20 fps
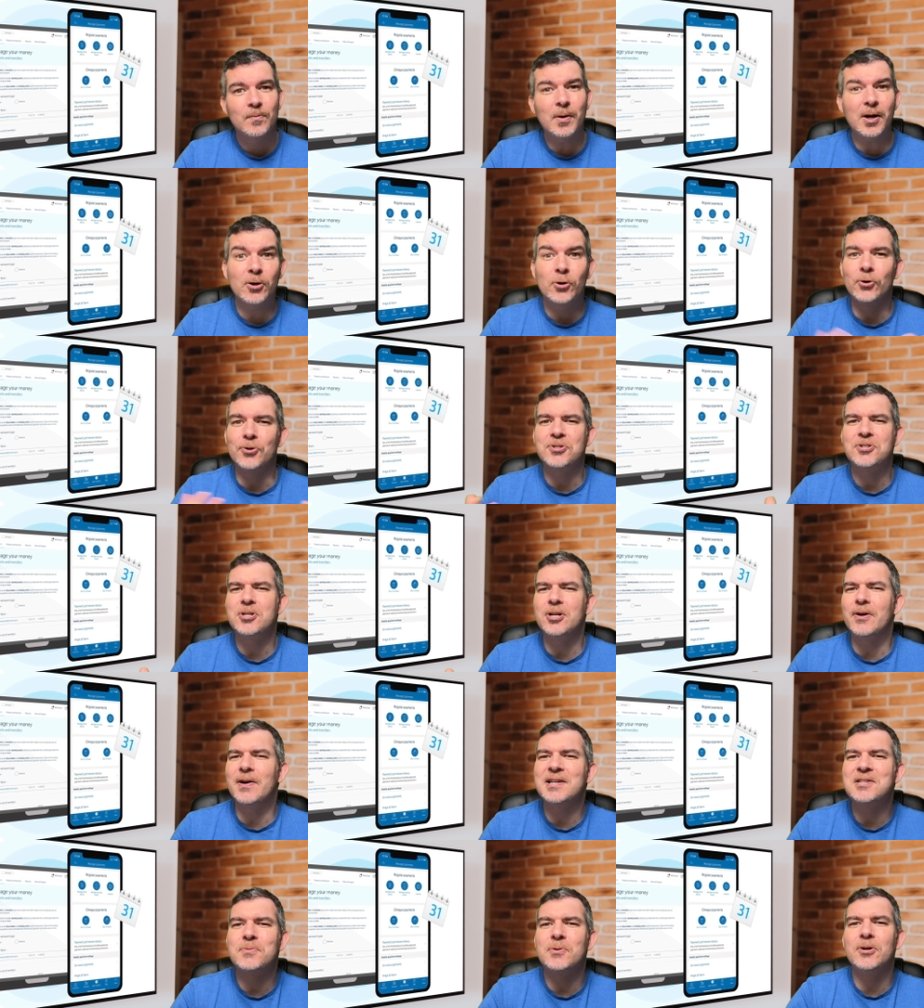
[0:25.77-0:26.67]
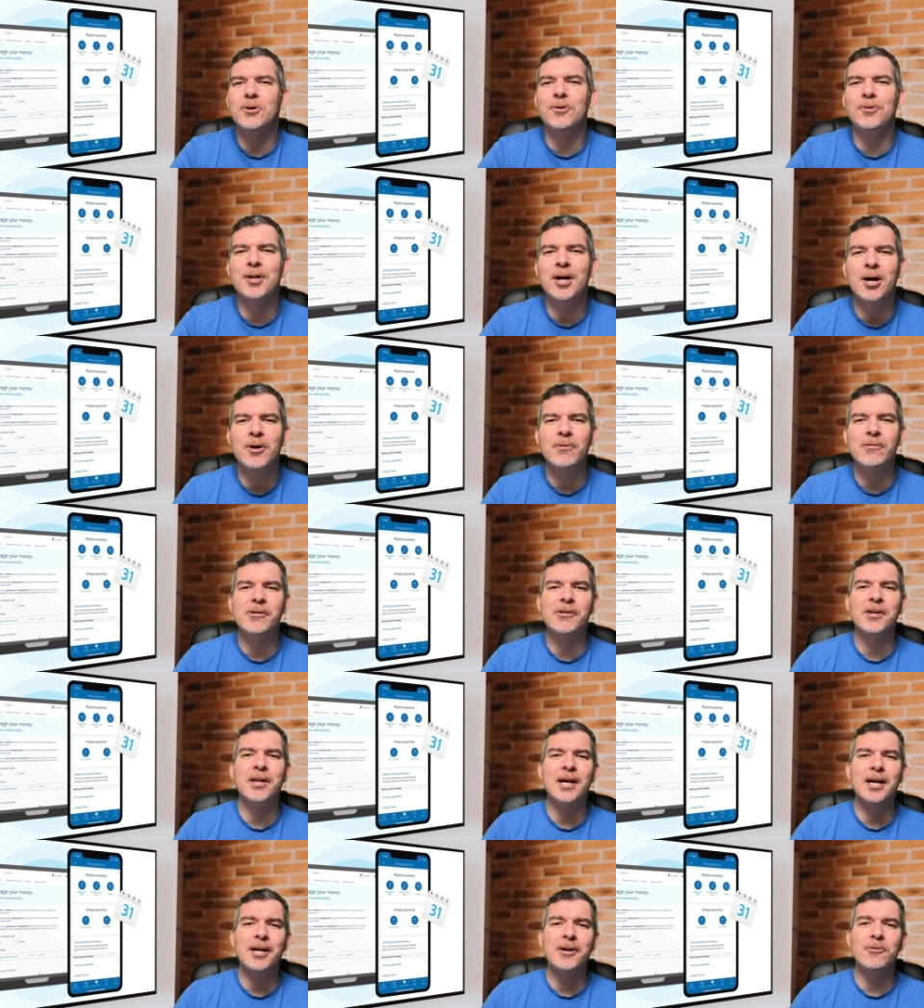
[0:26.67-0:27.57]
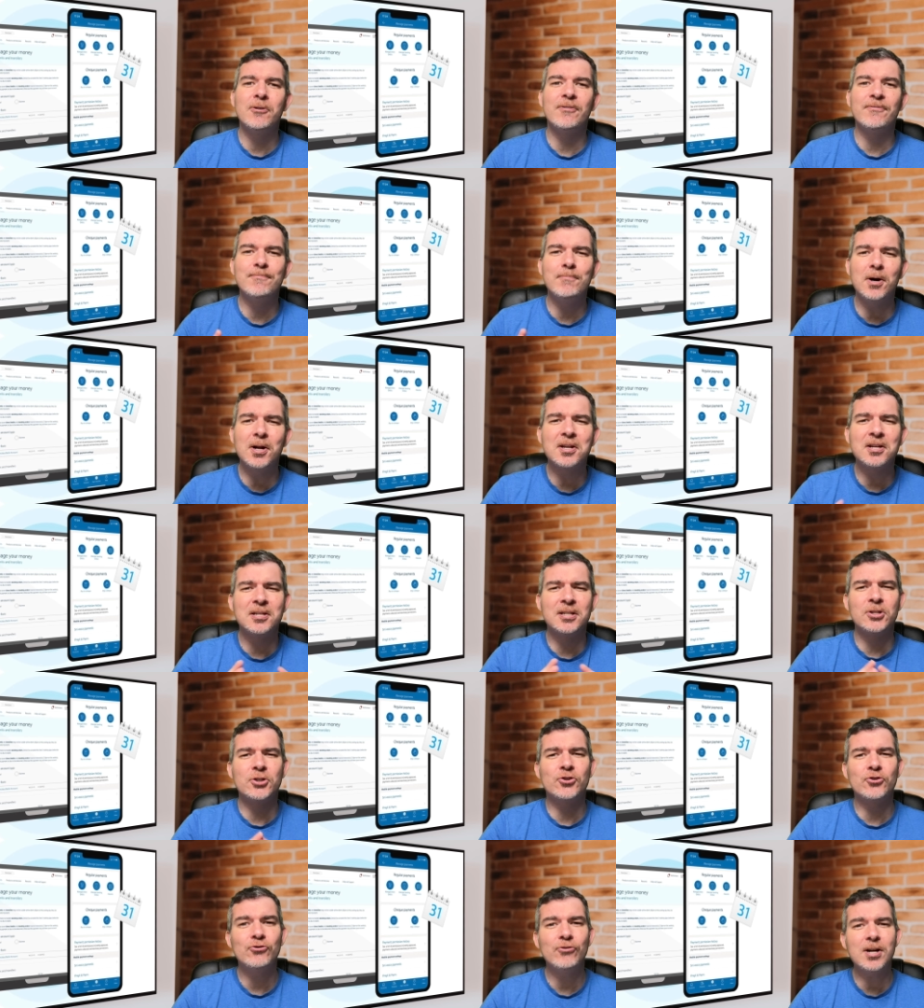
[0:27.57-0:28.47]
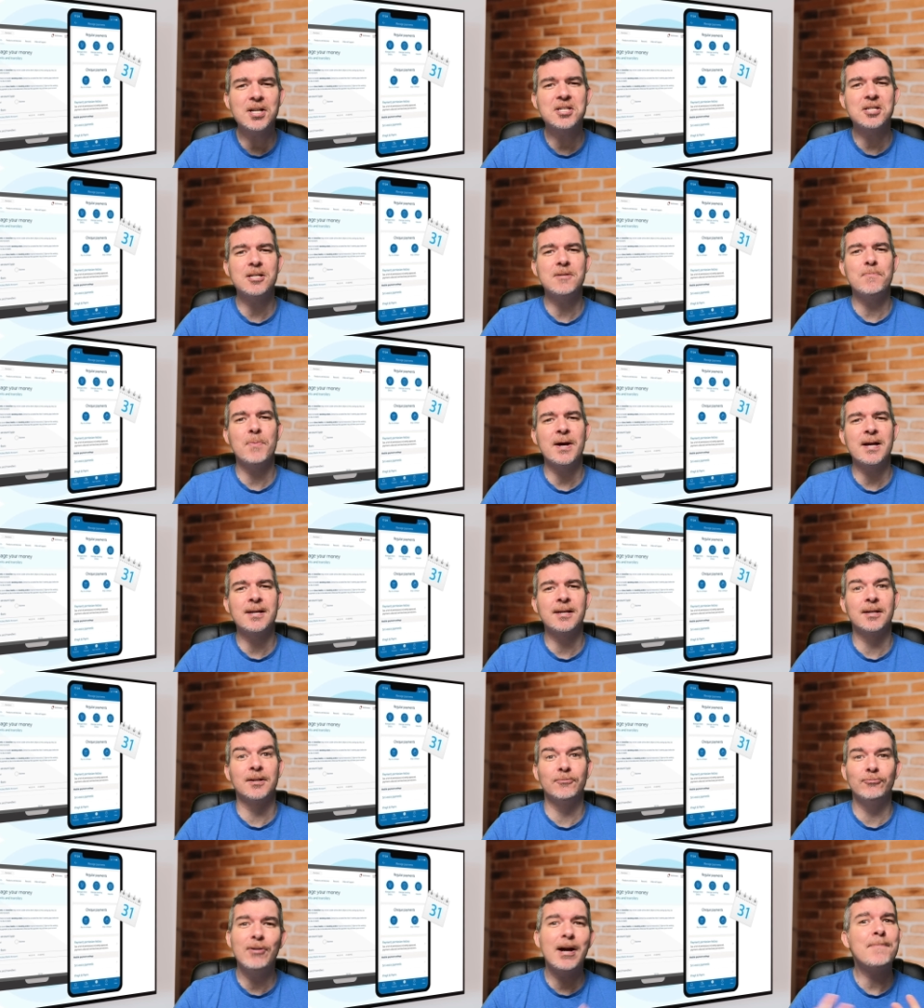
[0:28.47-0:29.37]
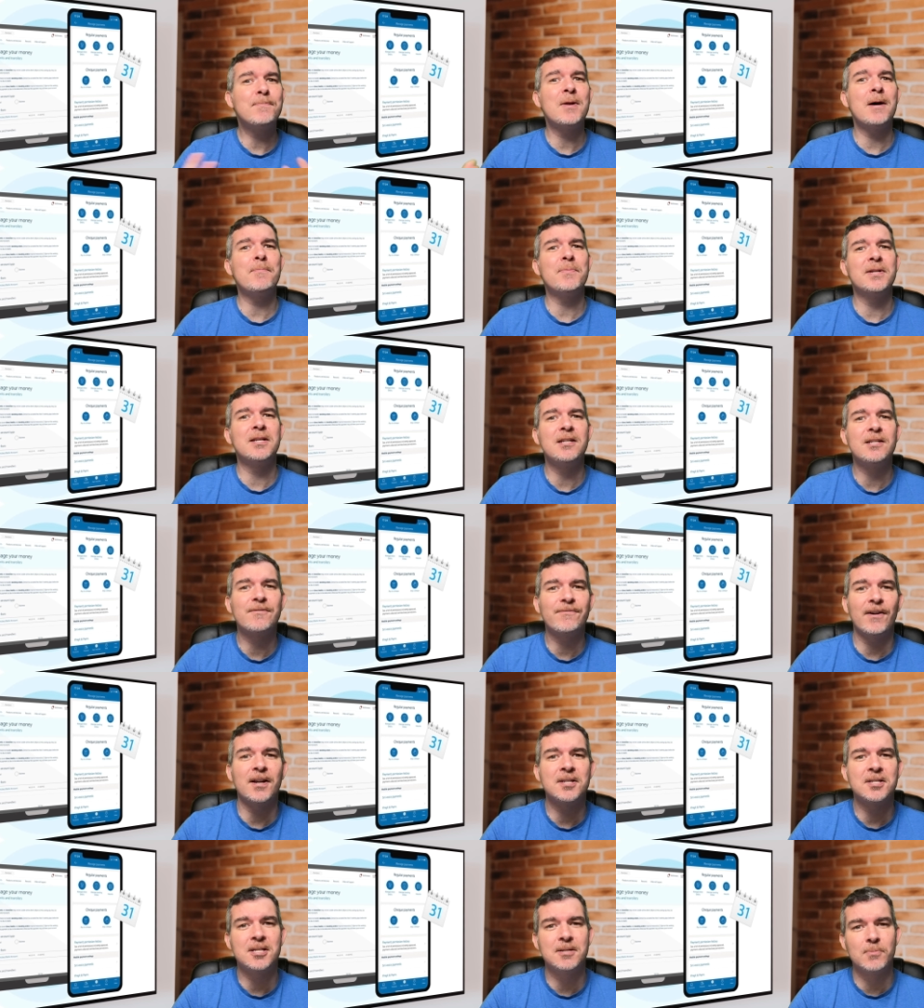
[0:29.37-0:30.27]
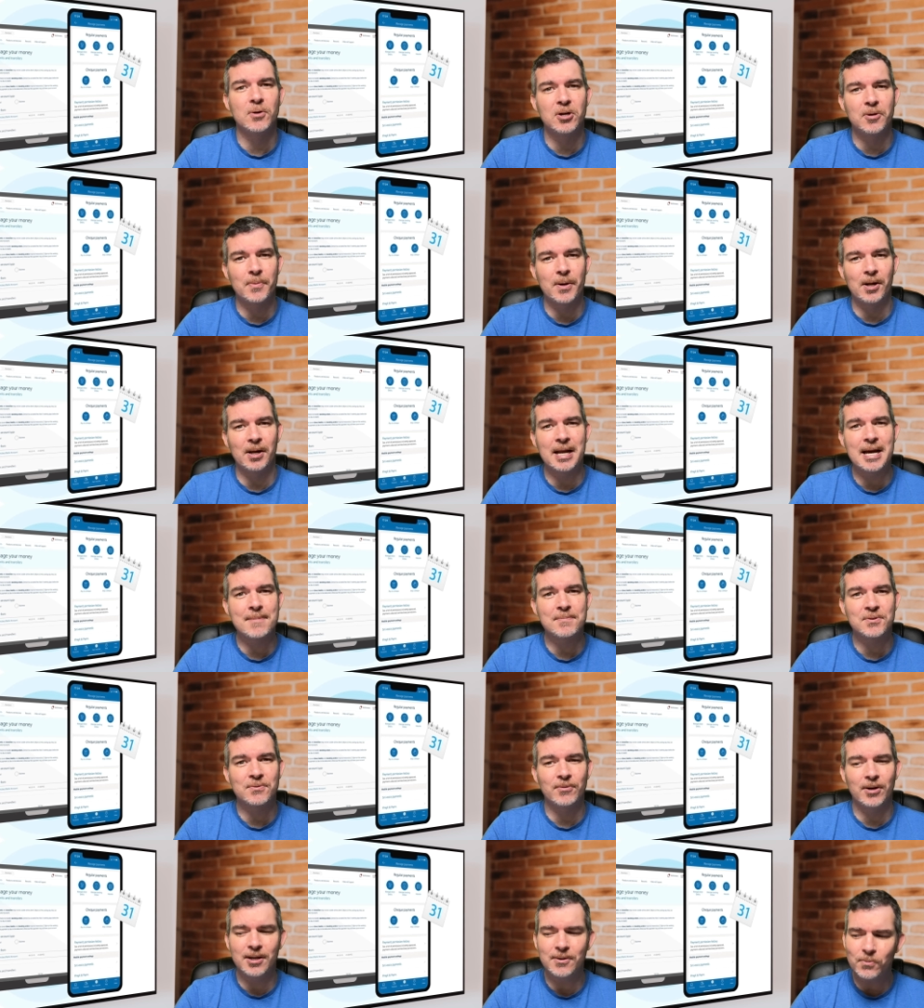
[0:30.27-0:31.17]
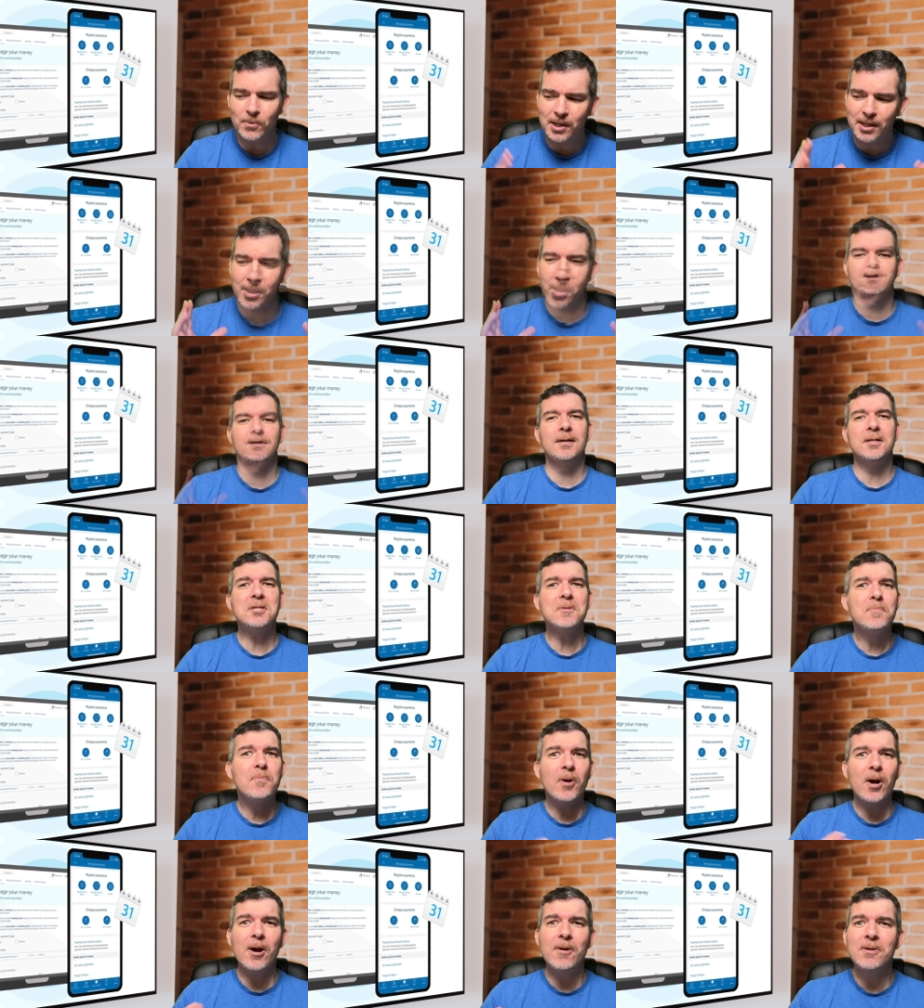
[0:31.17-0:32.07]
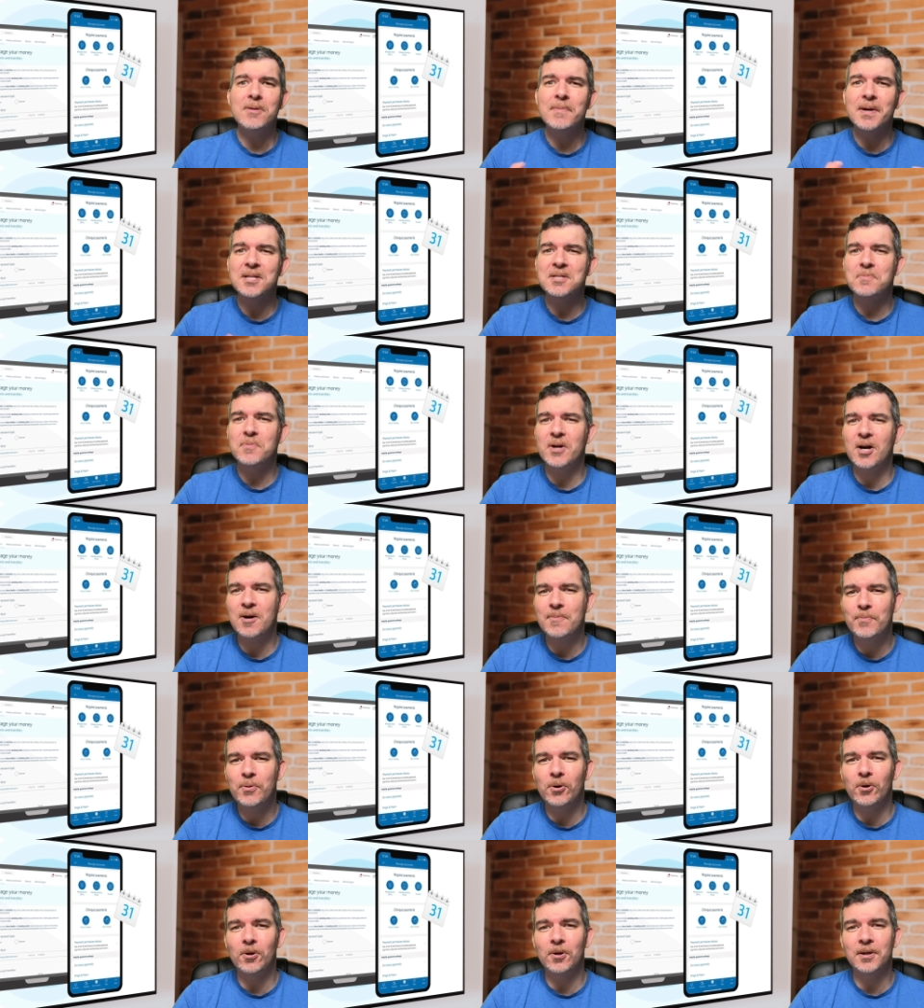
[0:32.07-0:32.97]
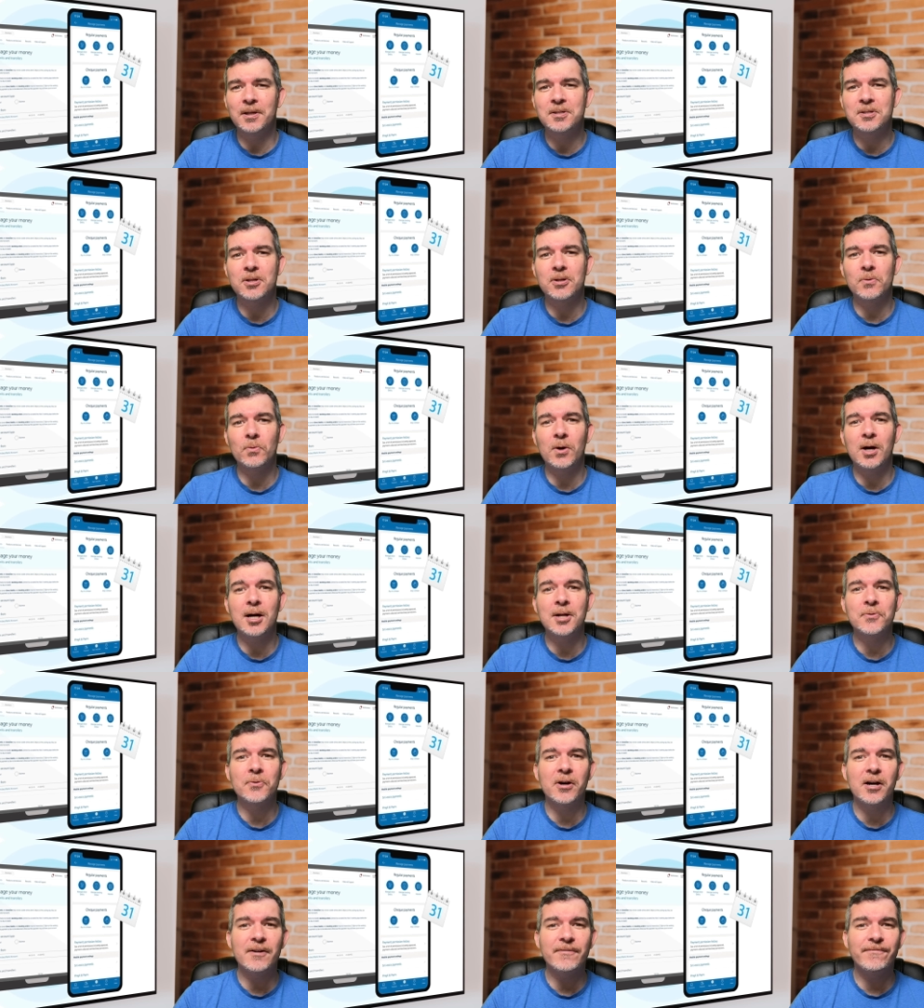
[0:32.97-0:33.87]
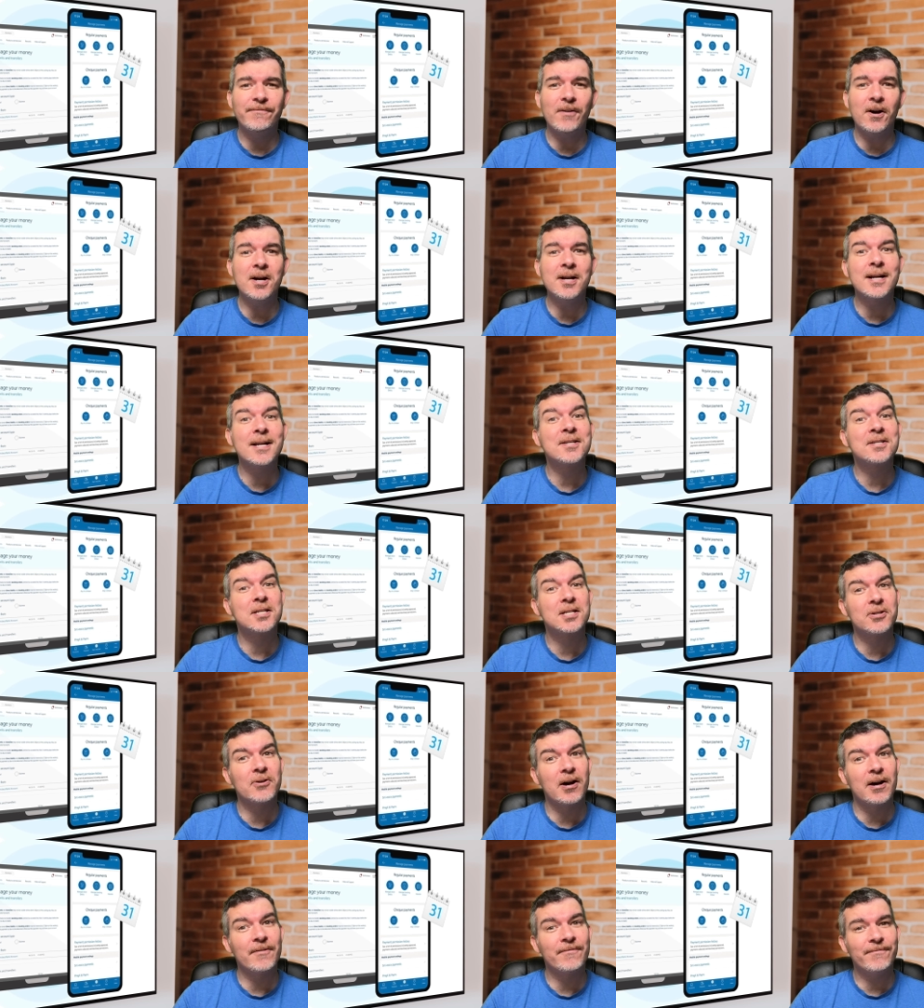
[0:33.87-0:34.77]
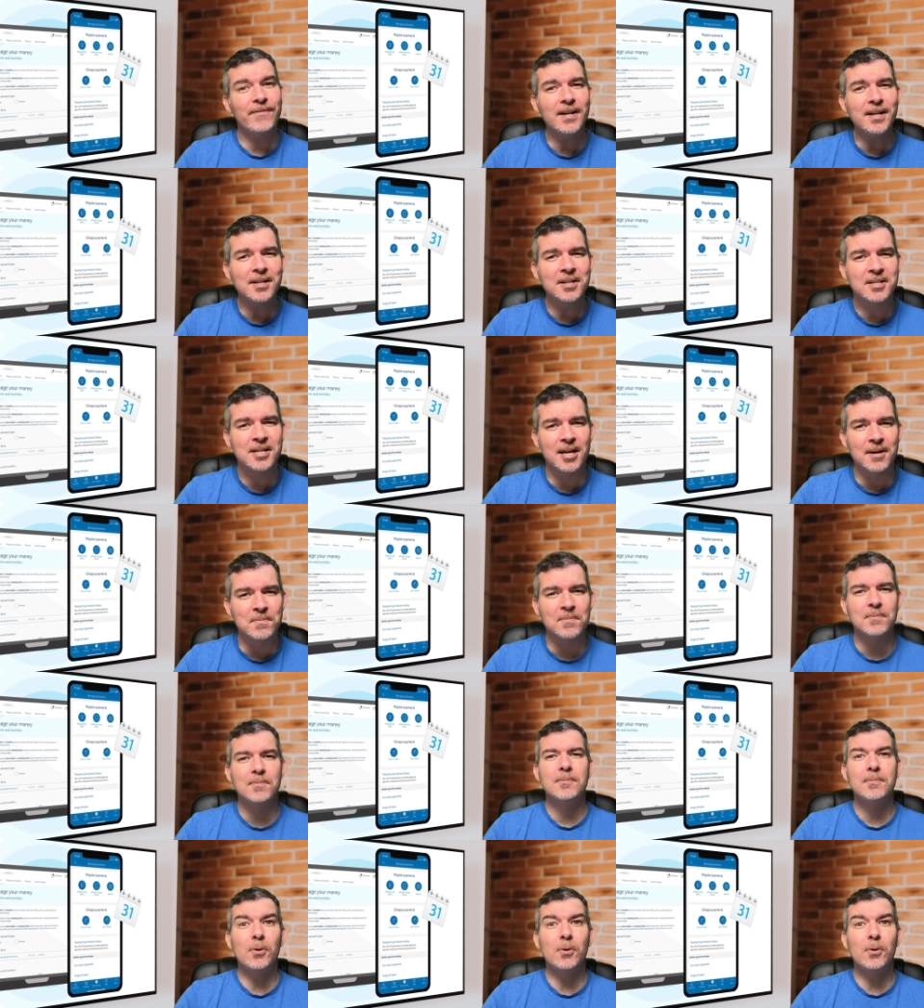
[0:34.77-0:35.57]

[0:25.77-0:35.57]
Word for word: But of course, you know, as we all know, we're in the era of modern and trusty banking wrapped up in these fancy mobile apps, right? Well, it's apparently meant to be our portal into the world where our finances are at our fingertips.